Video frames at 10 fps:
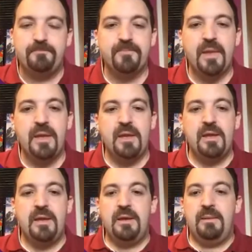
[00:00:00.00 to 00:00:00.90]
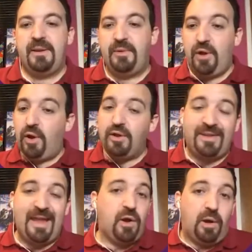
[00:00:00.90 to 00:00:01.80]
But today, I have
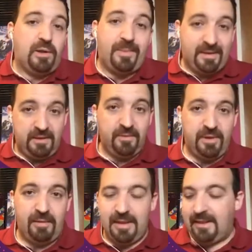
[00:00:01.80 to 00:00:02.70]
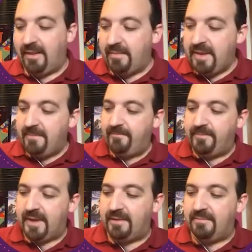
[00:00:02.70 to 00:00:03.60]
two objectives.
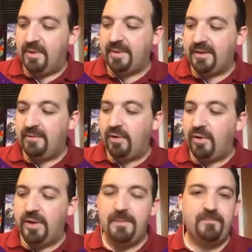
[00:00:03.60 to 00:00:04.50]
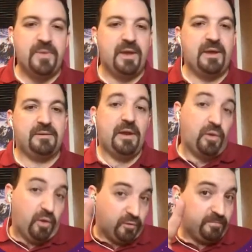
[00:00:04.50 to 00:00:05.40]
Today,
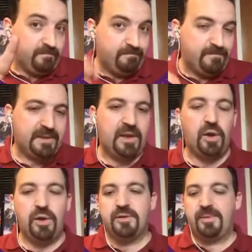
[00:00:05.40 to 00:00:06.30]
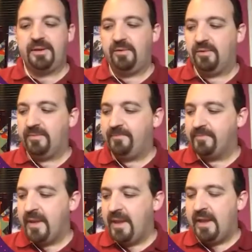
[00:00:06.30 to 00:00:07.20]
the first one
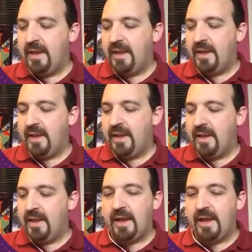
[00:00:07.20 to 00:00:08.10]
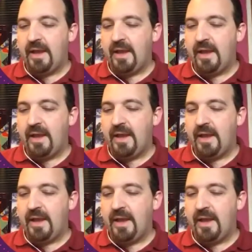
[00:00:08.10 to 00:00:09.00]
is to make you feel bad.
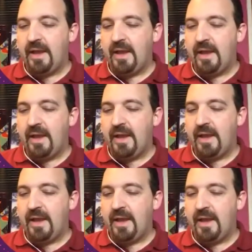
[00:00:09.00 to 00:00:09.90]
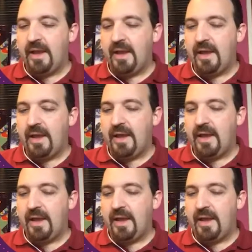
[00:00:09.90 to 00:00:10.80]
Yeah, I want you to
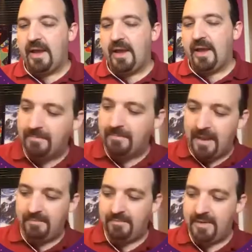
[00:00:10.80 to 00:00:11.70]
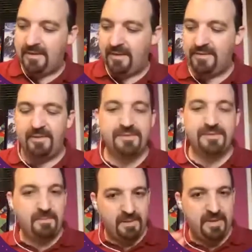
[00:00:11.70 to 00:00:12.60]
feel bad. This is the first
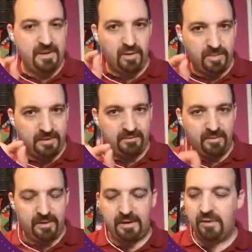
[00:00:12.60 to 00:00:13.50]
goal today.